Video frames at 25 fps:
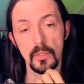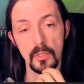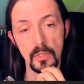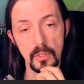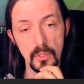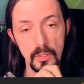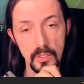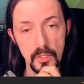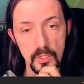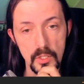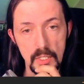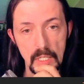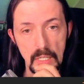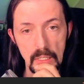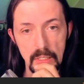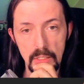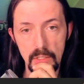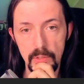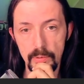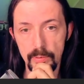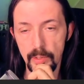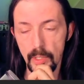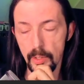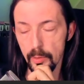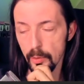static
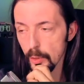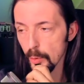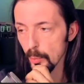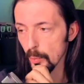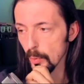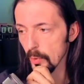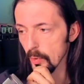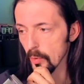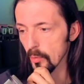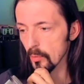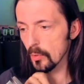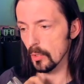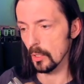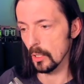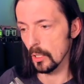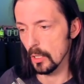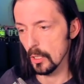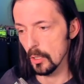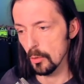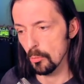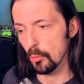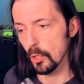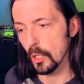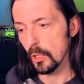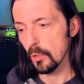variable,
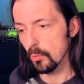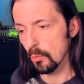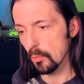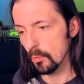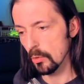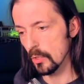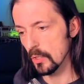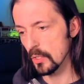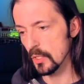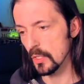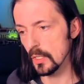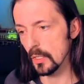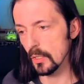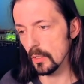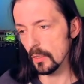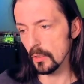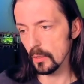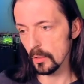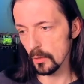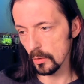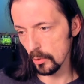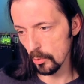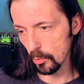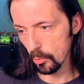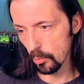but we're still
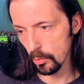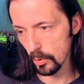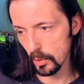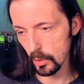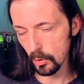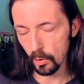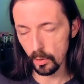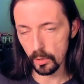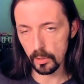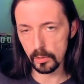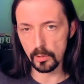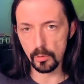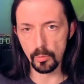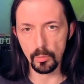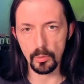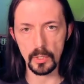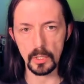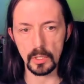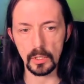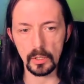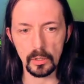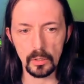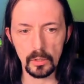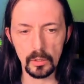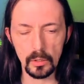
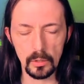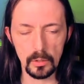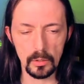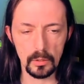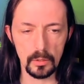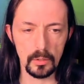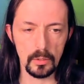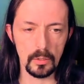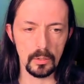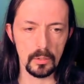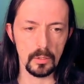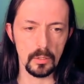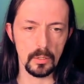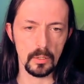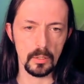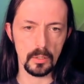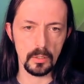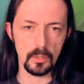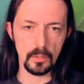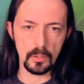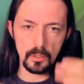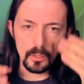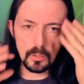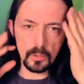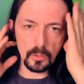reordering
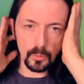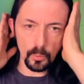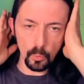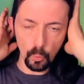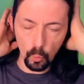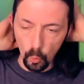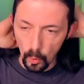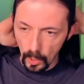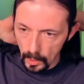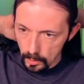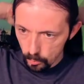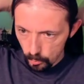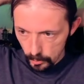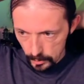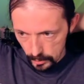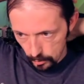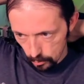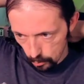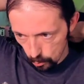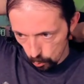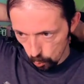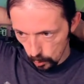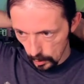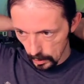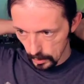when we do
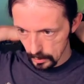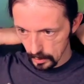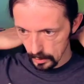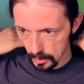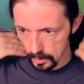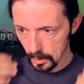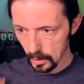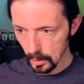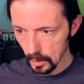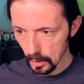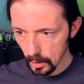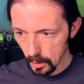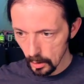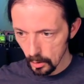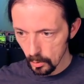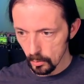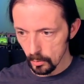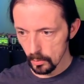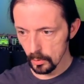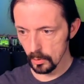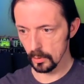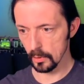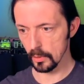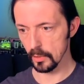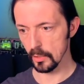what and how
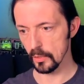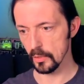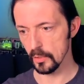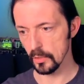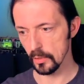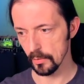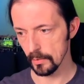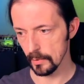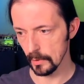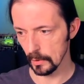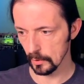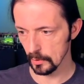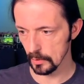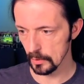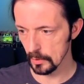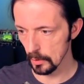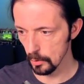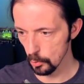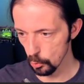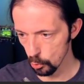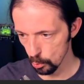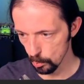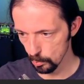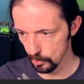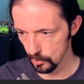this affects the
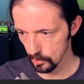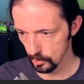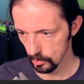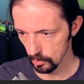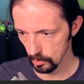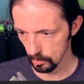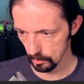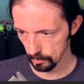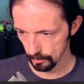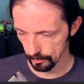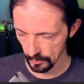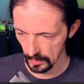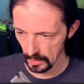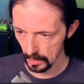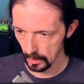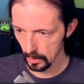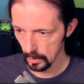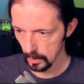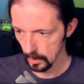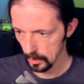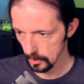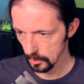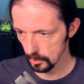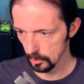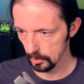loops.
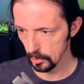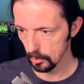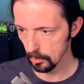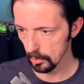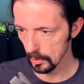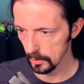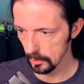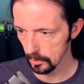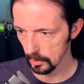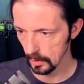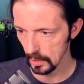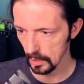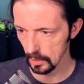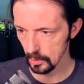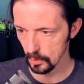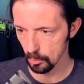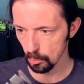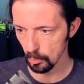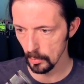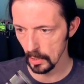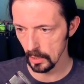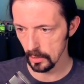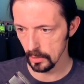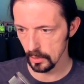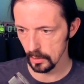So we try to get as
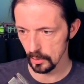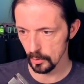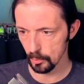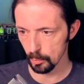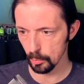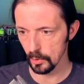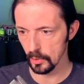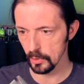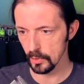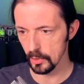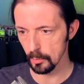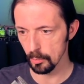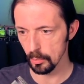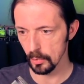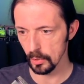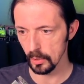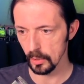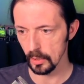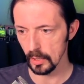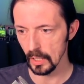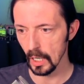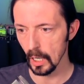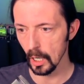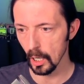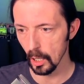much as possible
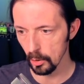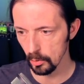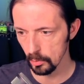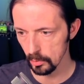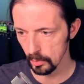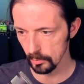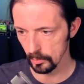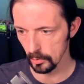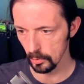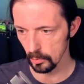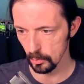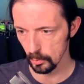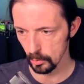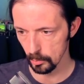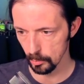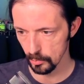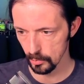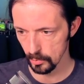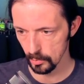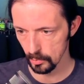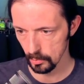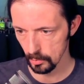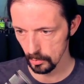out of the loops.